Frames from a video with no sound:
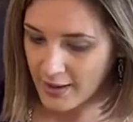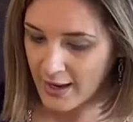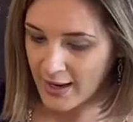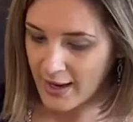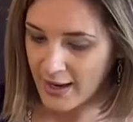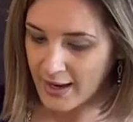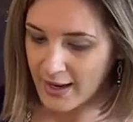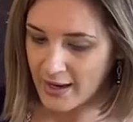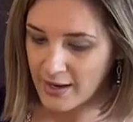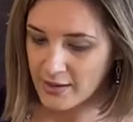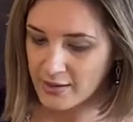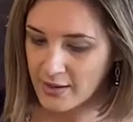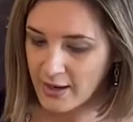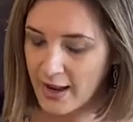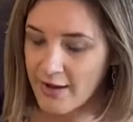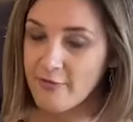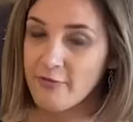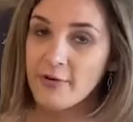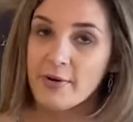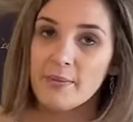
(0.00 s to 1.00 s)
and
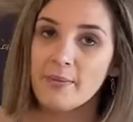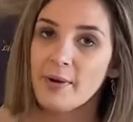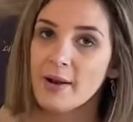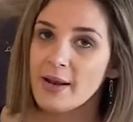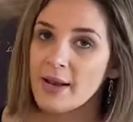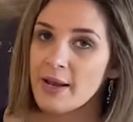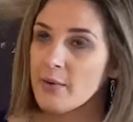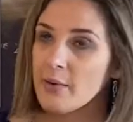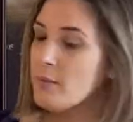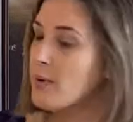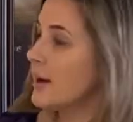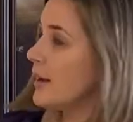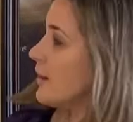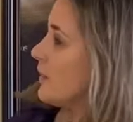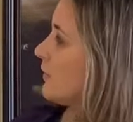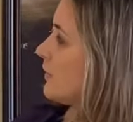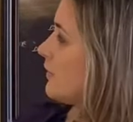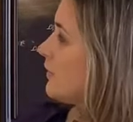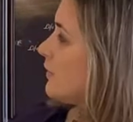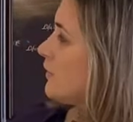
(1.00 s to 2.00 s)
everybody went
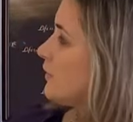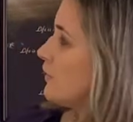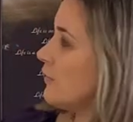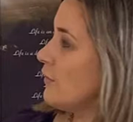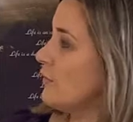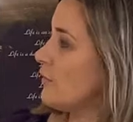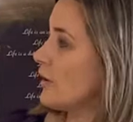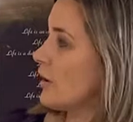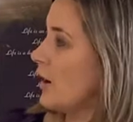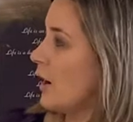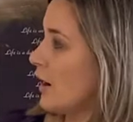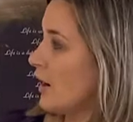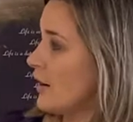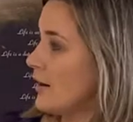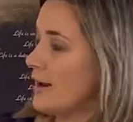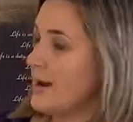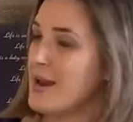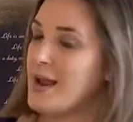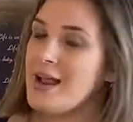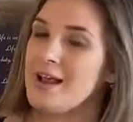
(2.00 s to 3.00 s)
to the
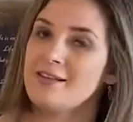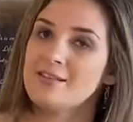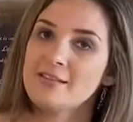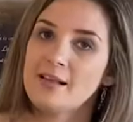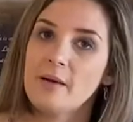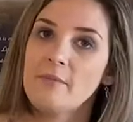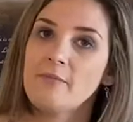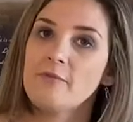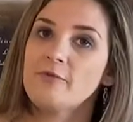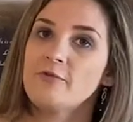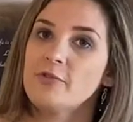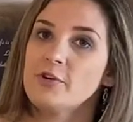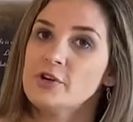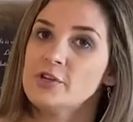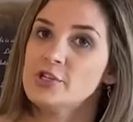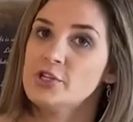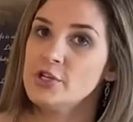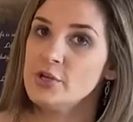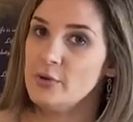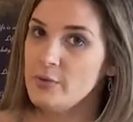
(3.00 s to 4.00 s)
garden except for
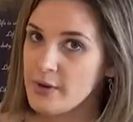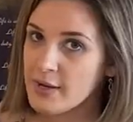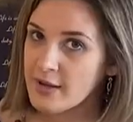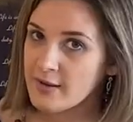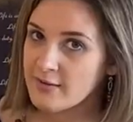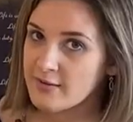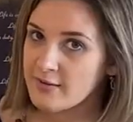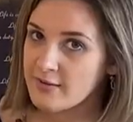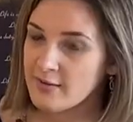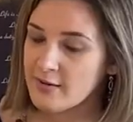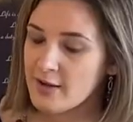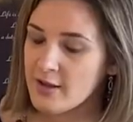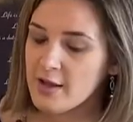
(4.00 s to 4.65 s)
Judas.